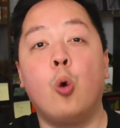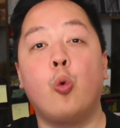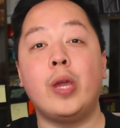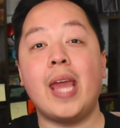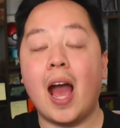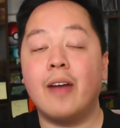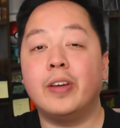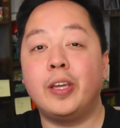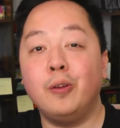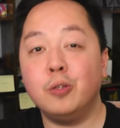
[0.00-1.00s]
we have
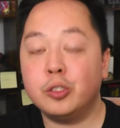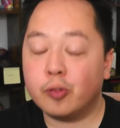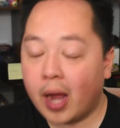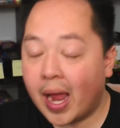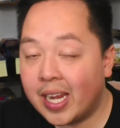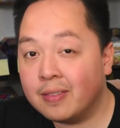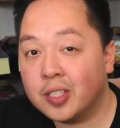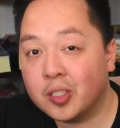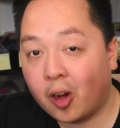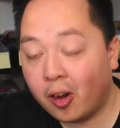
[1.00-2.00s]
a huge variety of
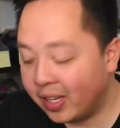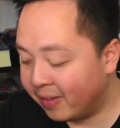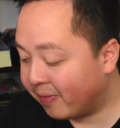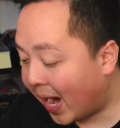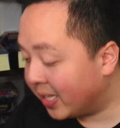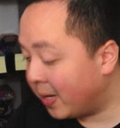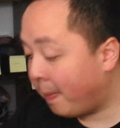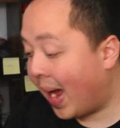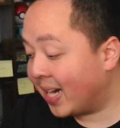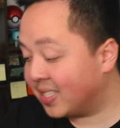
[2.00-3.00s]
Scarlet and Violet
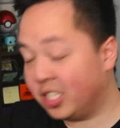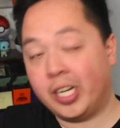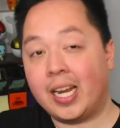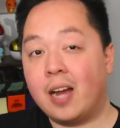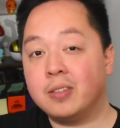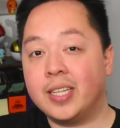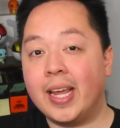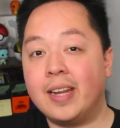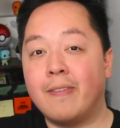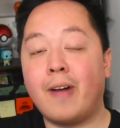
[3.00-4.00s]
packs to check out
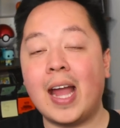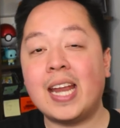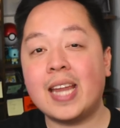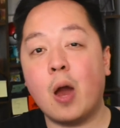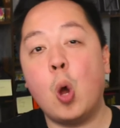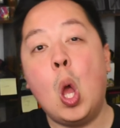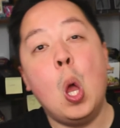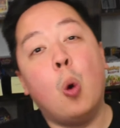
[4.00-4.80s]
today to find out